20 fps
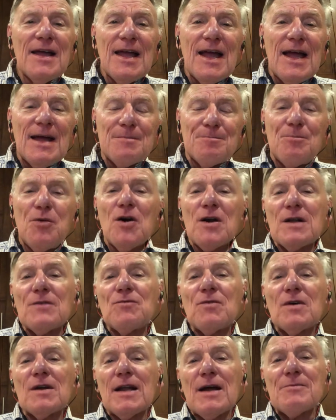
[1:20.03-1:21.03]
and part
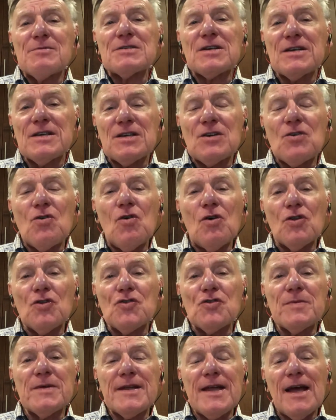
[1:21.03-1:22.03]
of what I was going to call
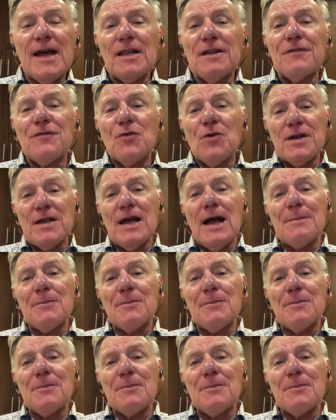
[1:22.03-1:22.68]
Urban California,